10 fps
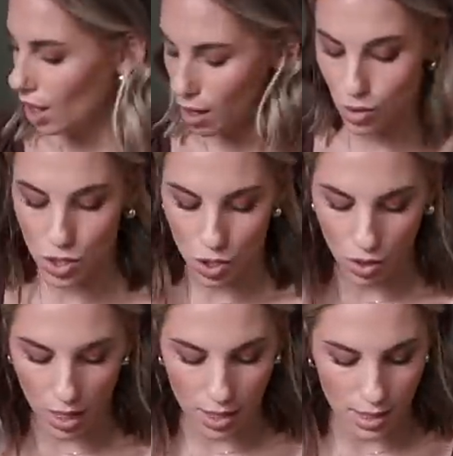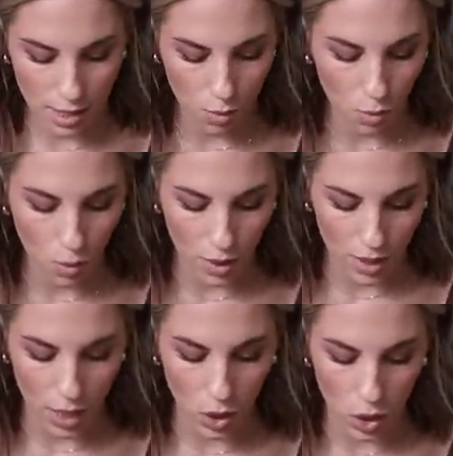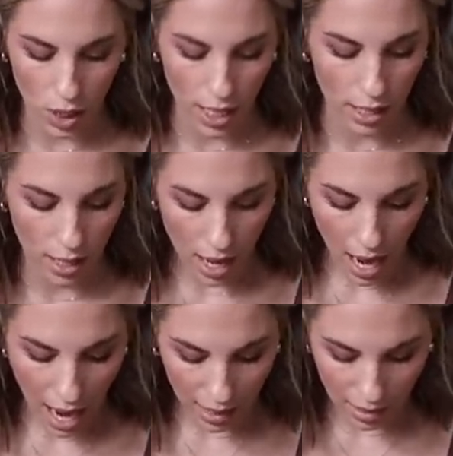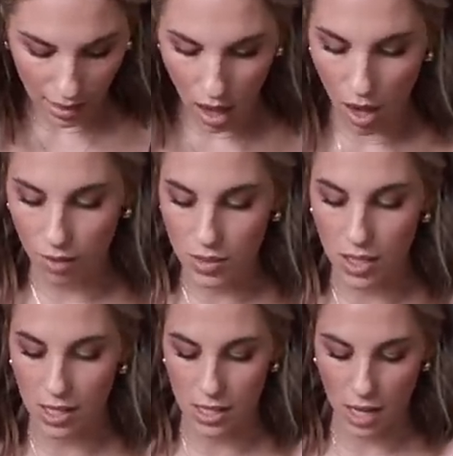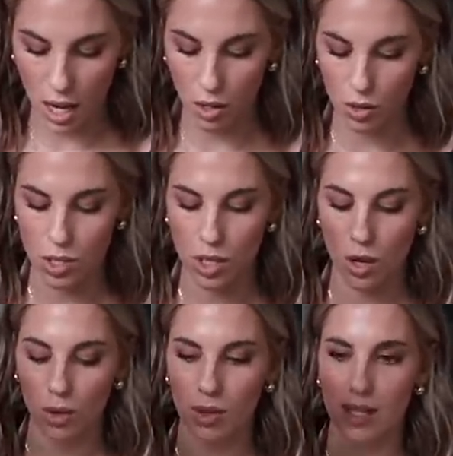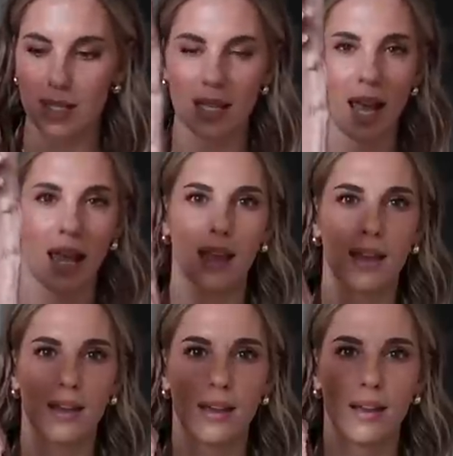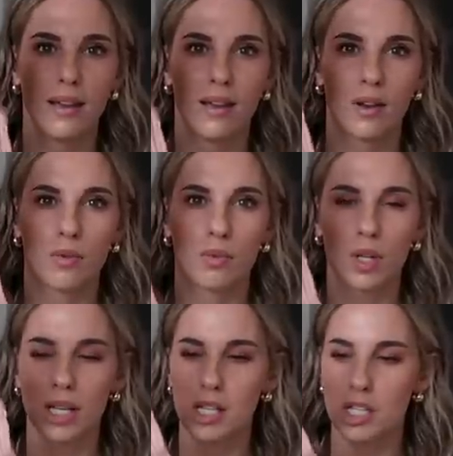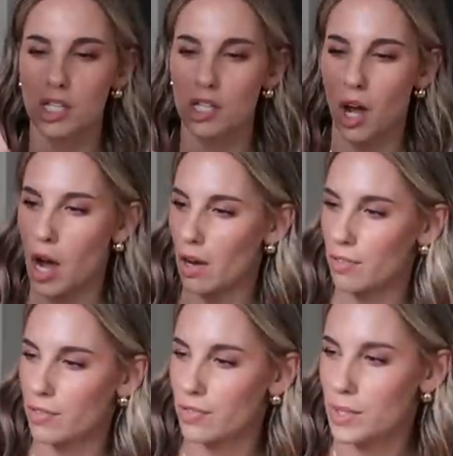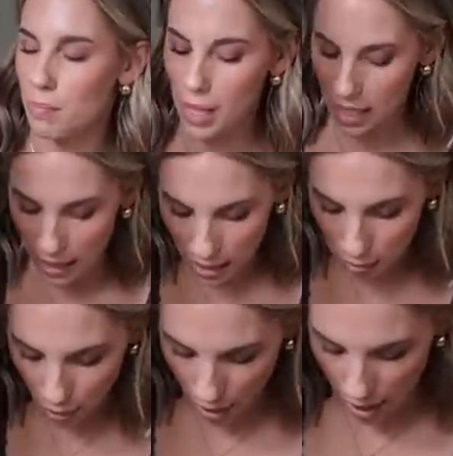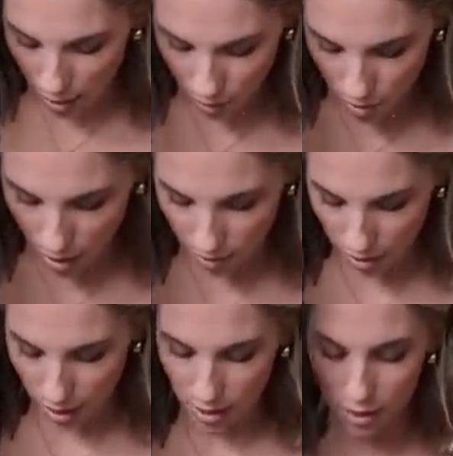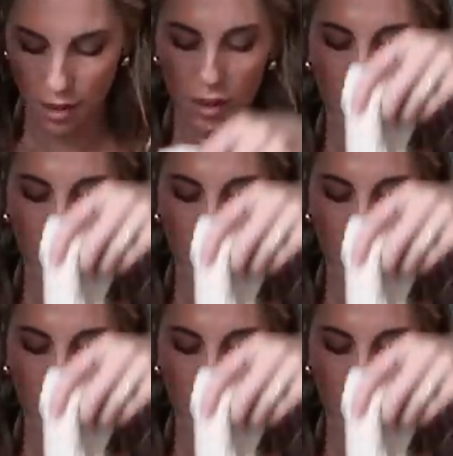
I'll show you guys what they look like. I loved these colors though. This like really soft pinky brown and then